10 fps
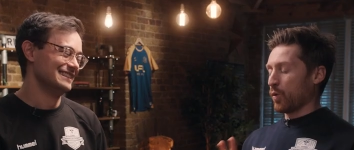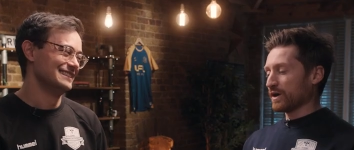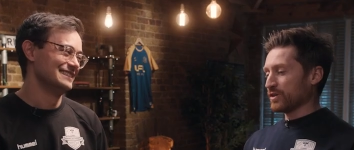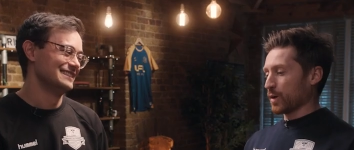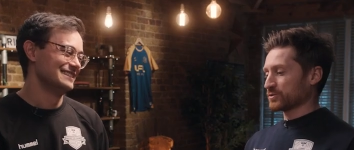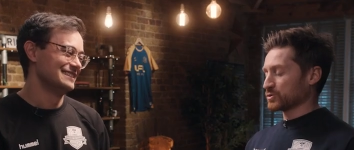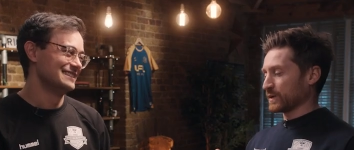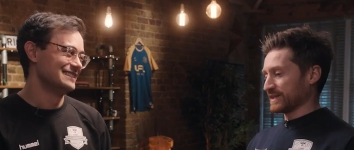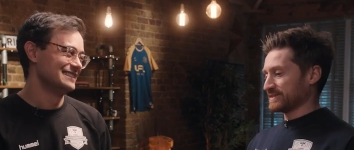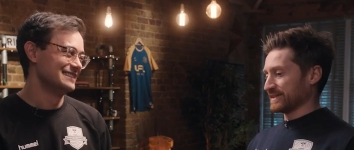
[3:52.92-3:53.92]
Speaker 1: one of the options
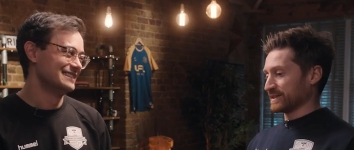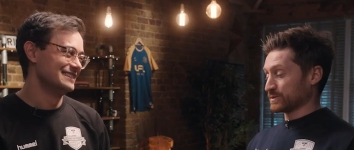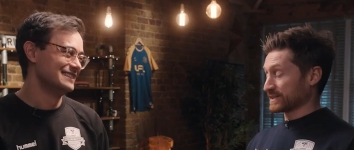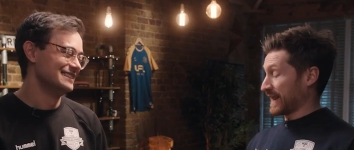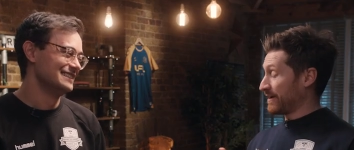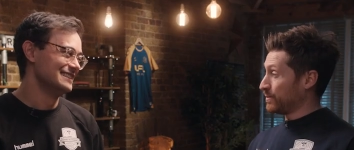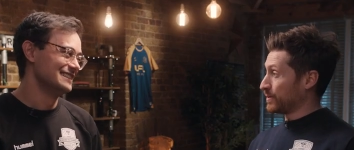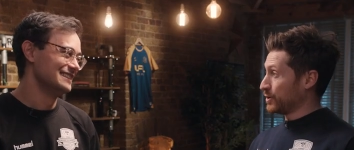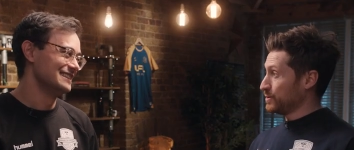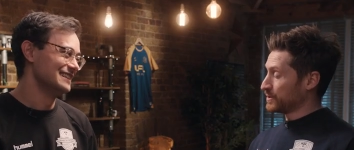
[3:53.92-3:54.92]
we considered was claret
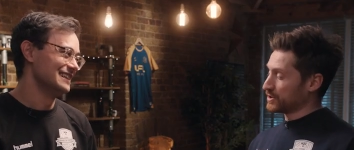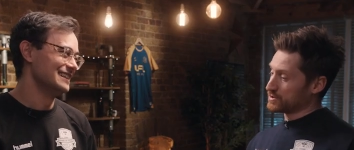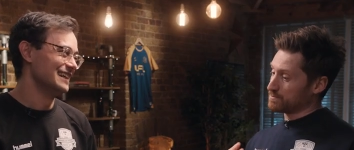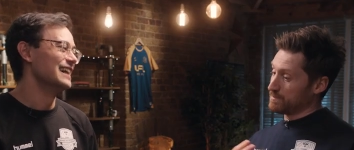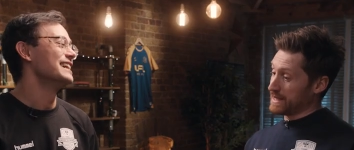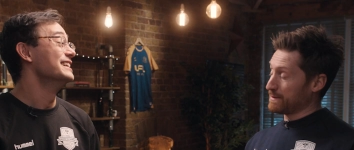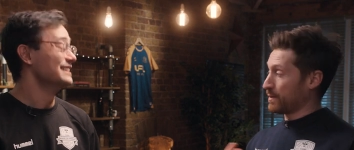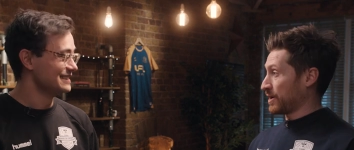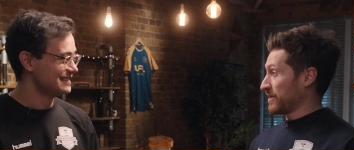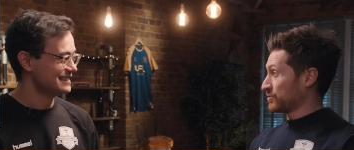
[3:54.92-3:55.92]
and blue, because me, okay.
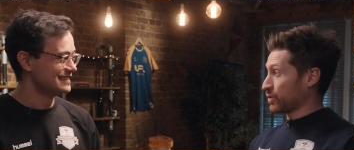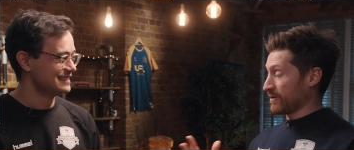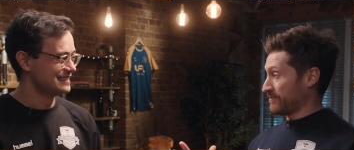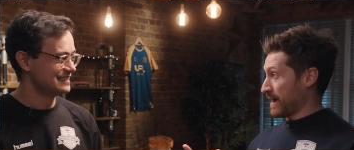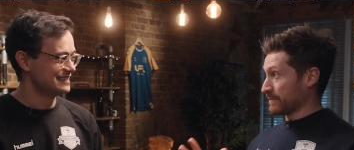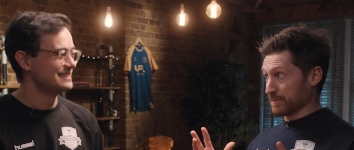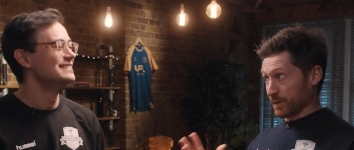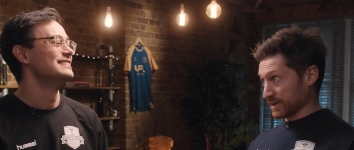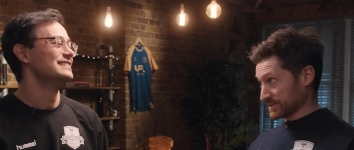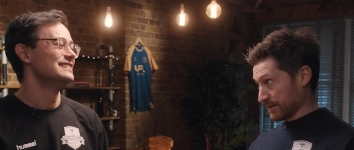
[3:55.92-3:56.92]
my brother and all our family are
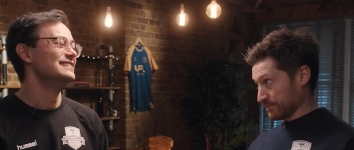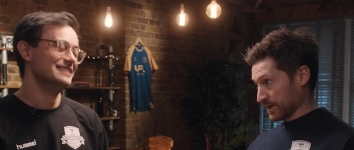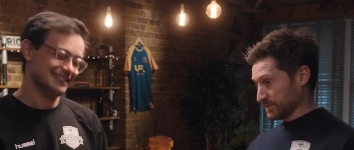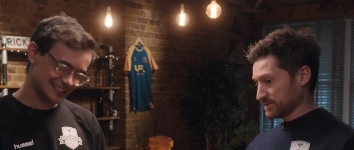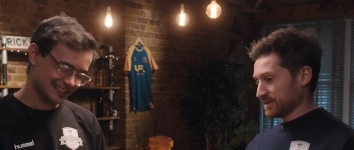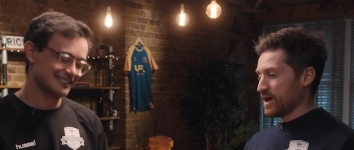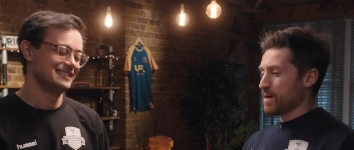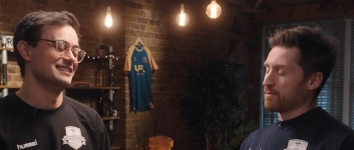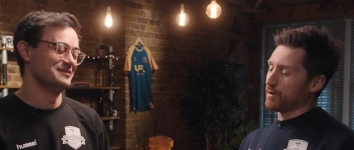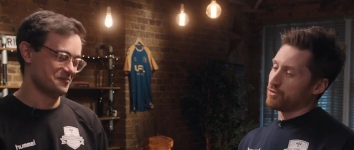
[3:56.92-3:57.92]
big West Ham fans.
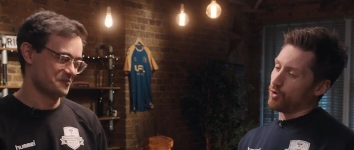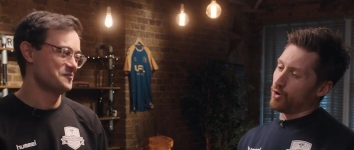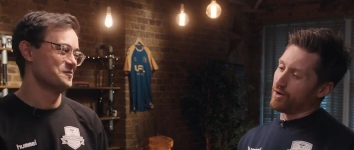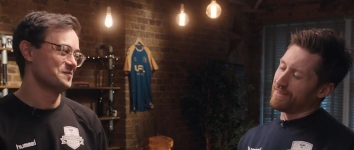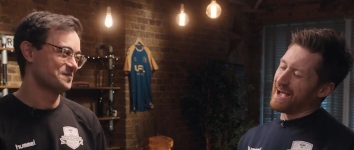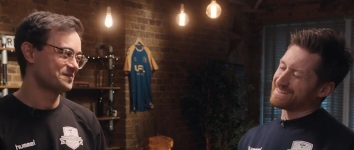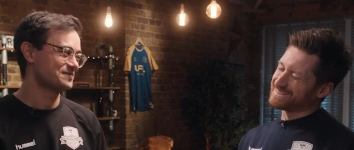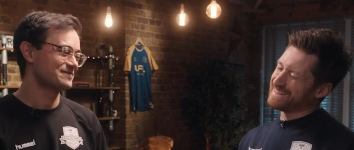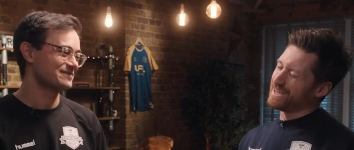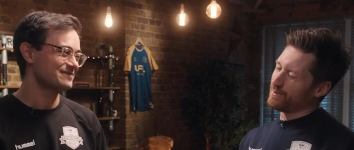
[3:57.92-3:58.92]
Nice, yeah. But we thought,
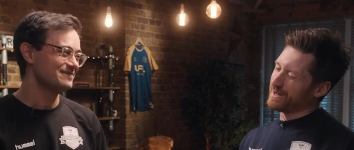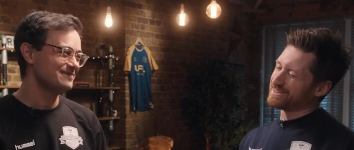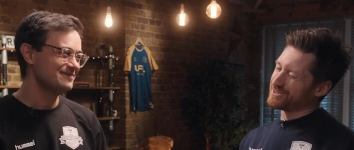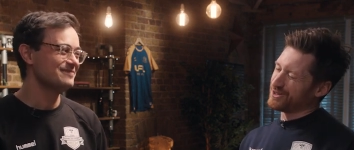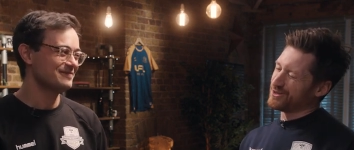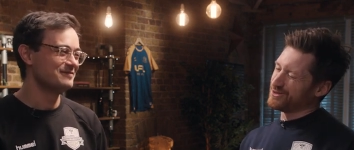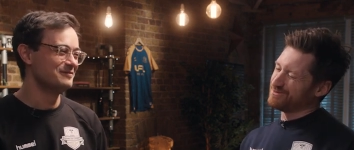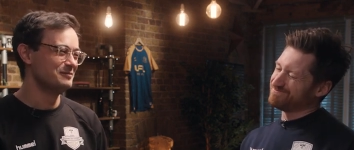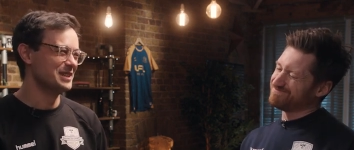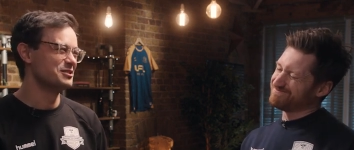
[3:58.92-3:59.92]
that's a little bit
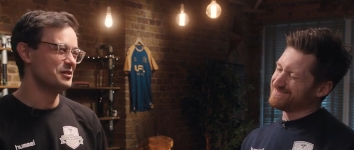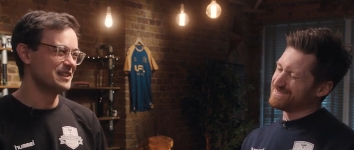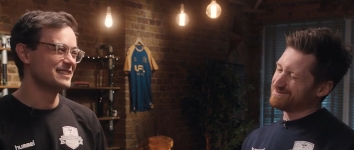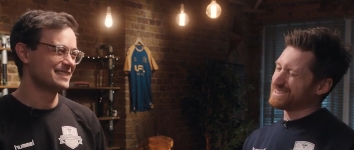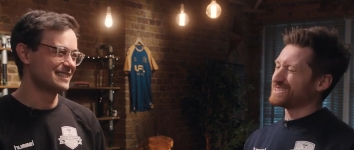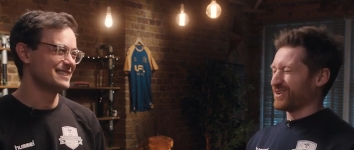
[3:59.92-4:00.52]
too... Bit too obvious. Bit